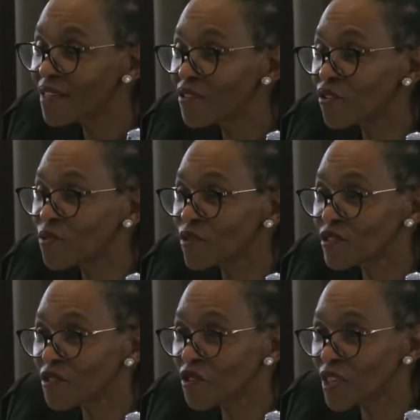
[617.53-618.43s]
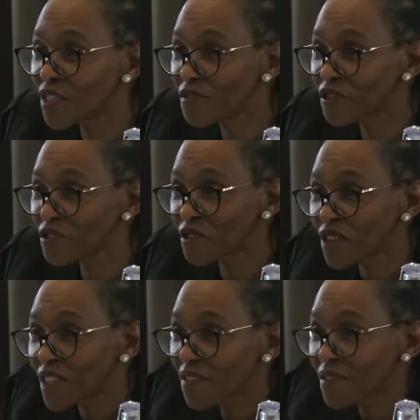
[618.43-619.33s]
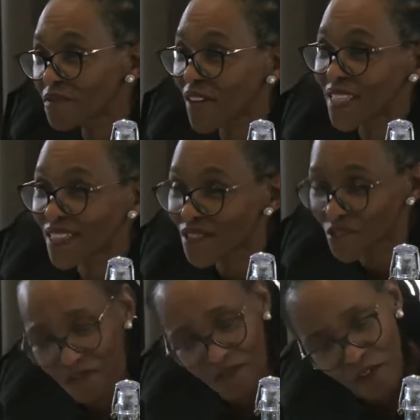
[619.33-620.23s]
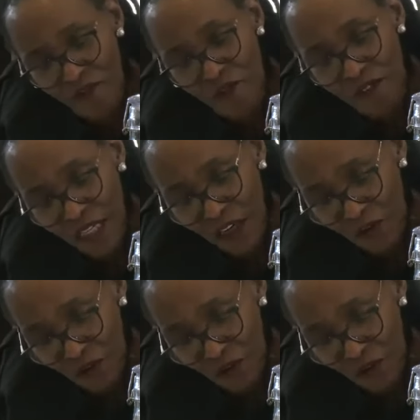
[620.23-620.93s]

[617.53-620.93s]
in almost all, if not all, the facets of the